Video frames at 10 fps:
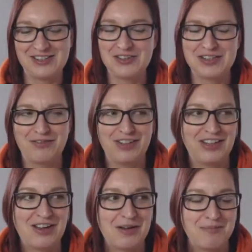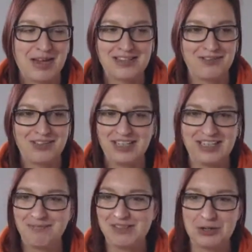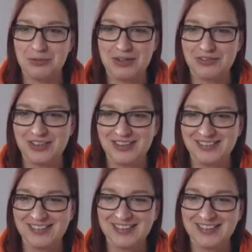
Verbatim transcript: fine. It's not something so, that I massively deal with.